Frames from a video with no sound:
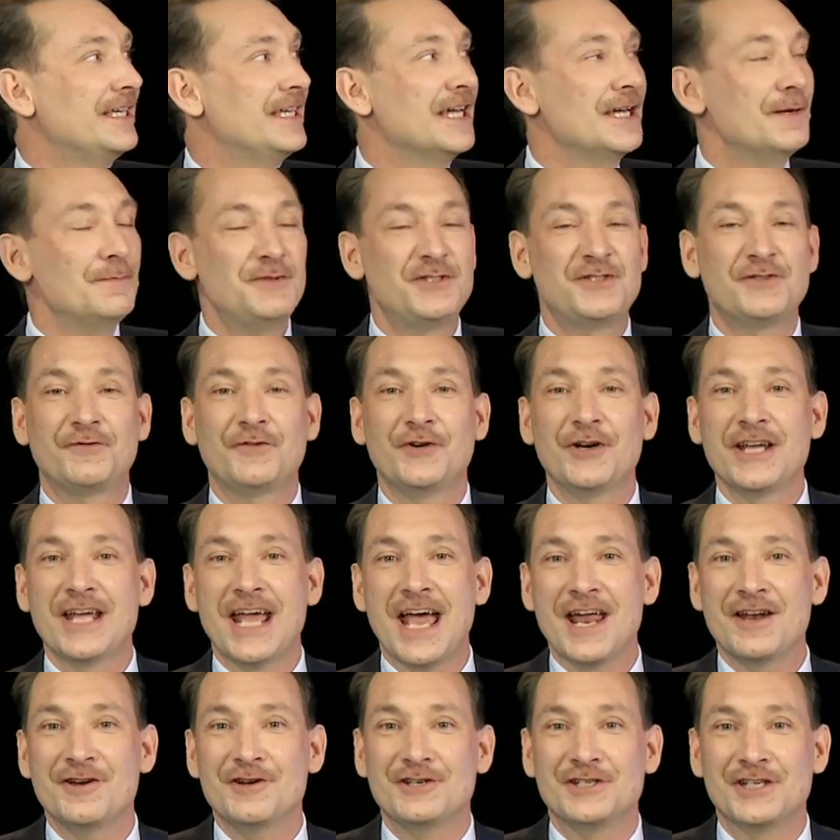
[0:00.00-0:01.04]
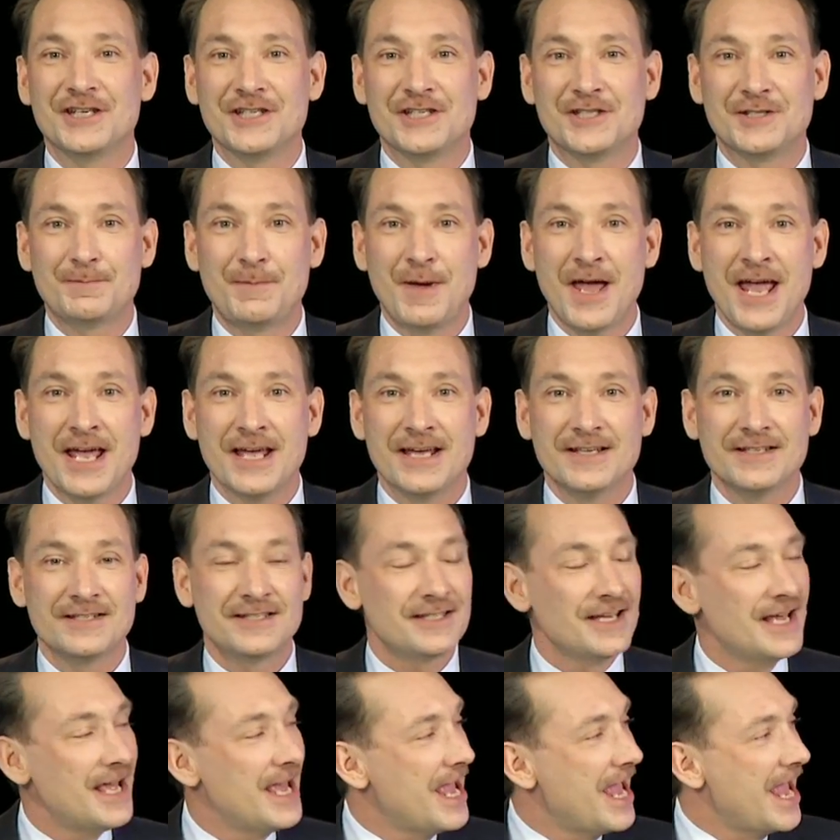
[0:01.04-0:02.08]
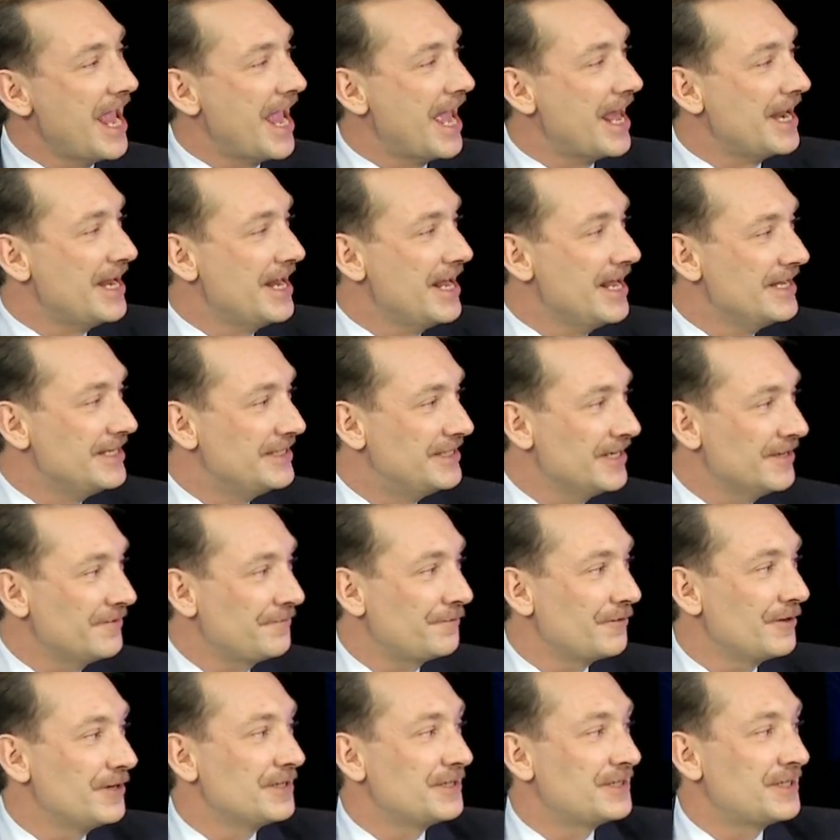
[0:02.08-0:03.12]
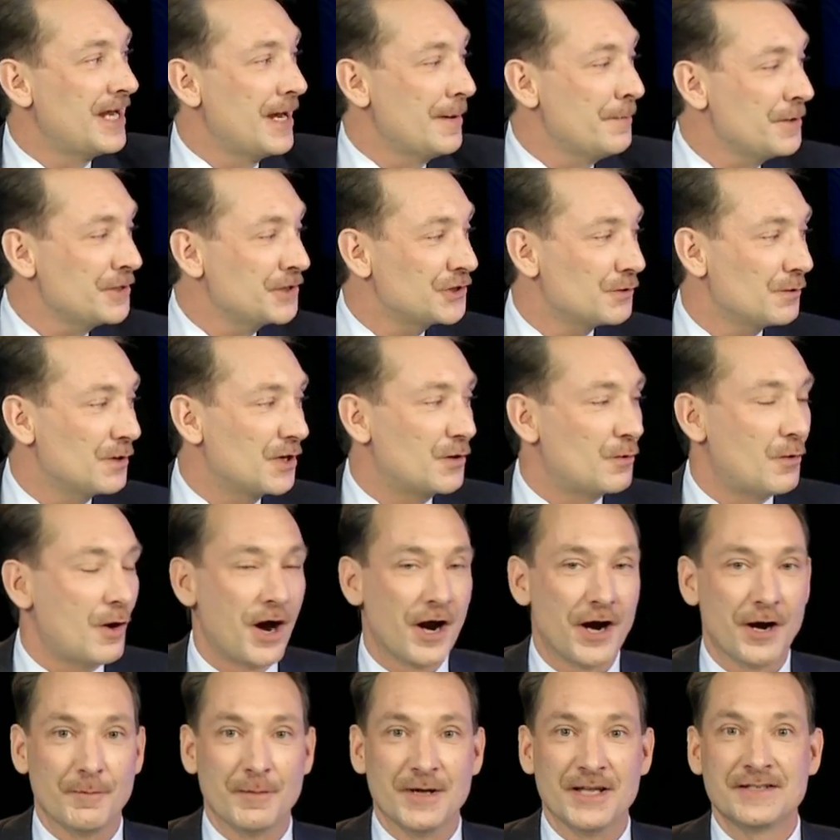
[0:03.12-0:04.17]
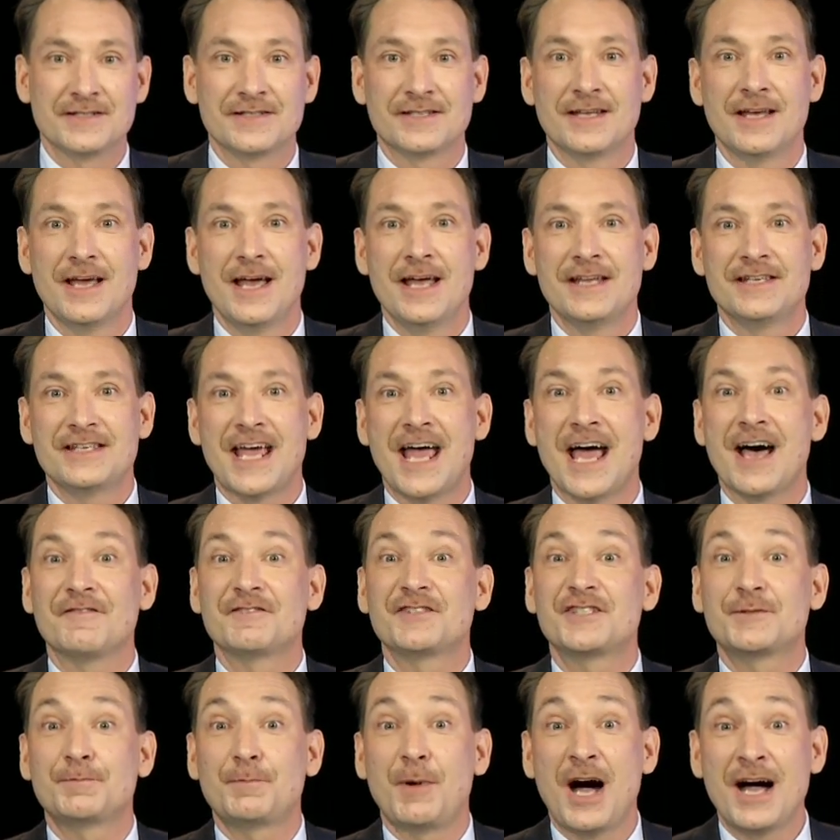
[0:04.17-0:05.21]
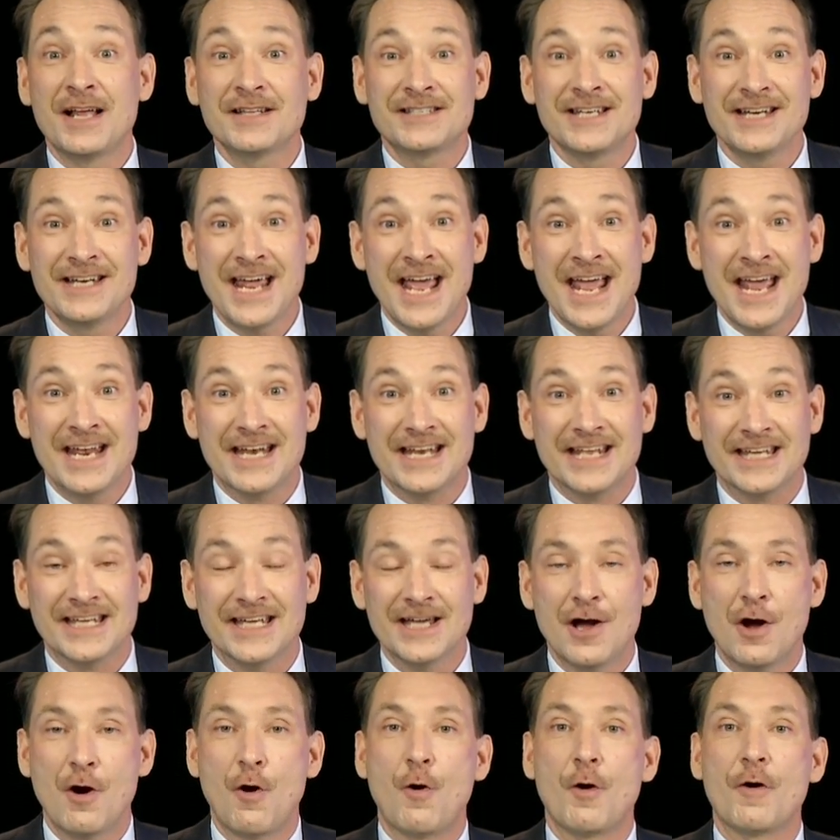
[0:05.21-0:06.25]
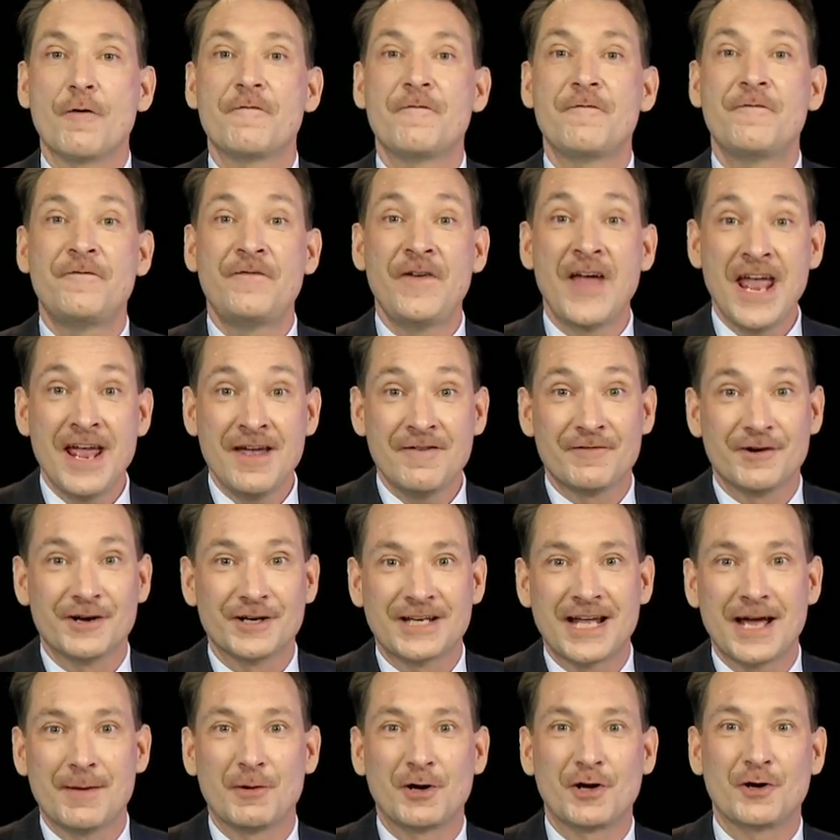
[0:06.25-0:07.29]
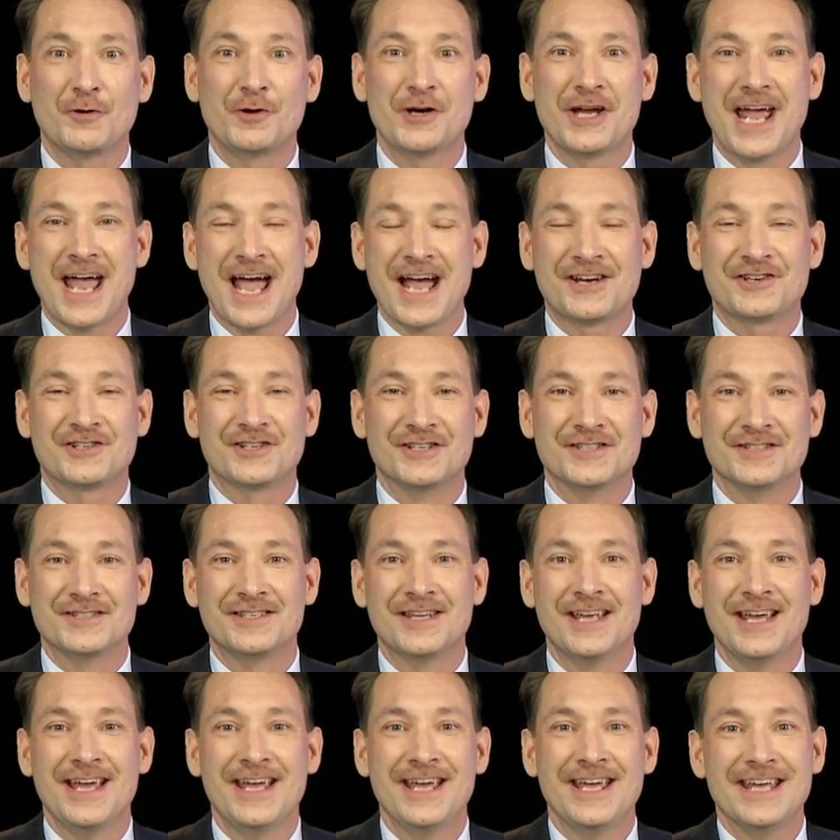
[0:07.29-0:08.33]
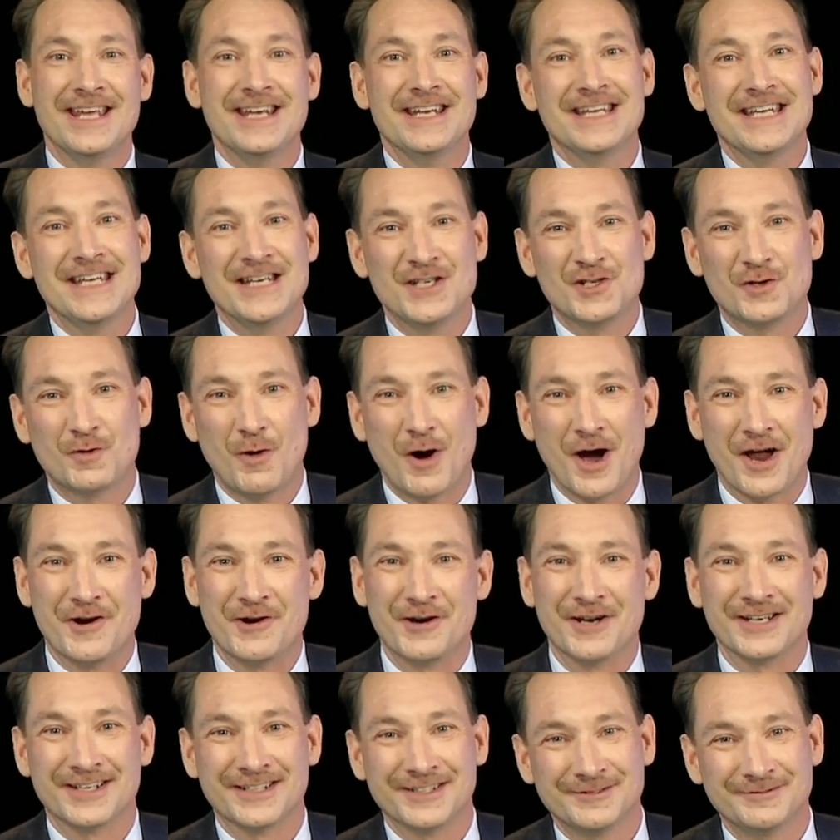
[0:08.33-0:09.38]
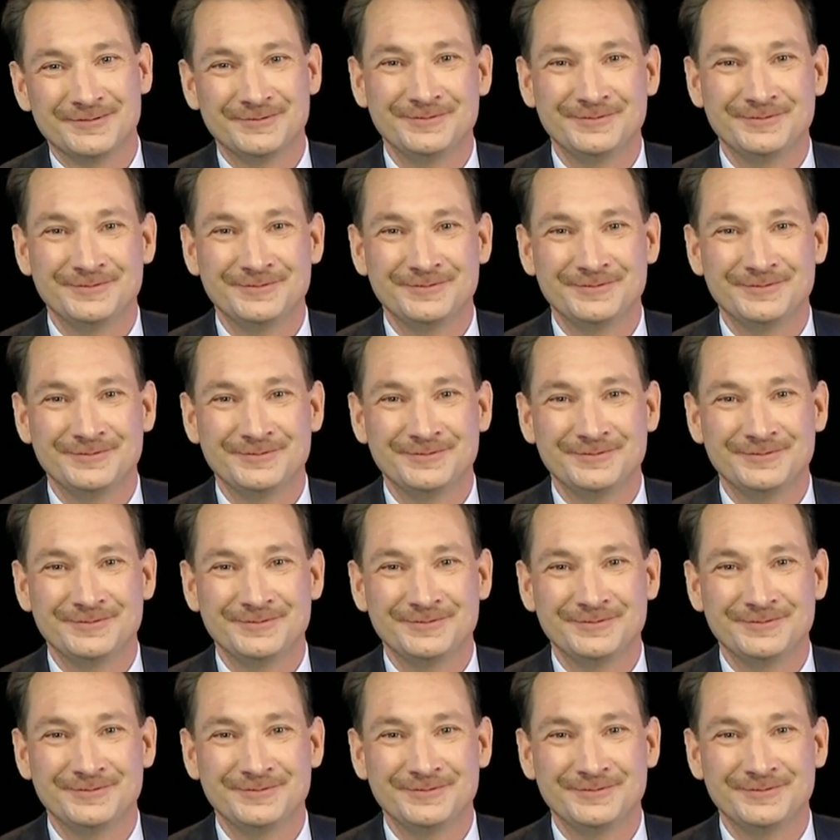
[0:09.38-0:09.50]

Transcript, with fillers: Gibbs free energy space and different temperature requirements to have spontaneity or favored chemical reactions in each quadrant.